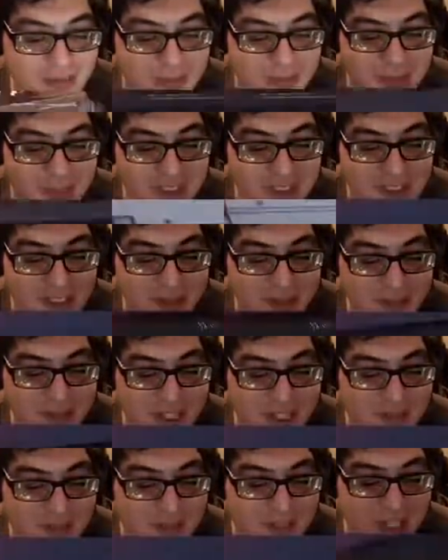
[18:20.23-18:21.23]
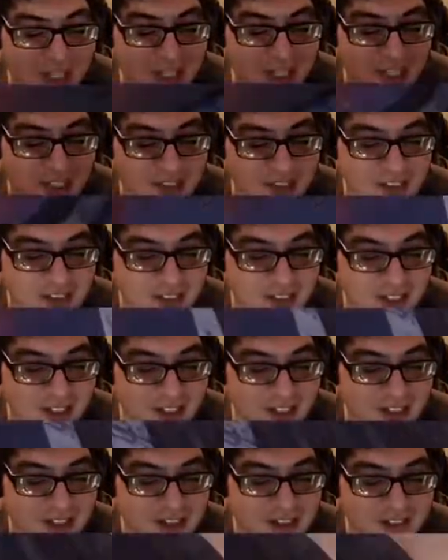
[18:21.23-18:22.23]
for myself ever, and I just
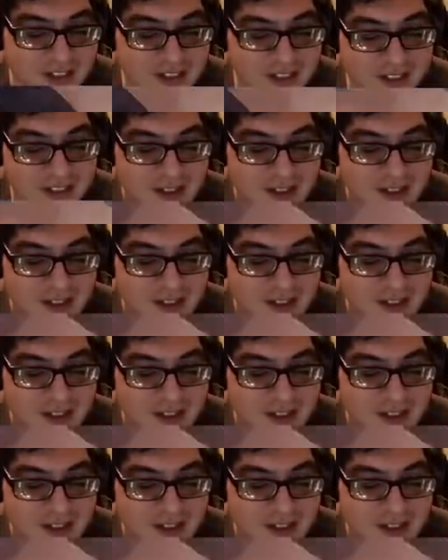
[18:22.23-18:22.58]
died.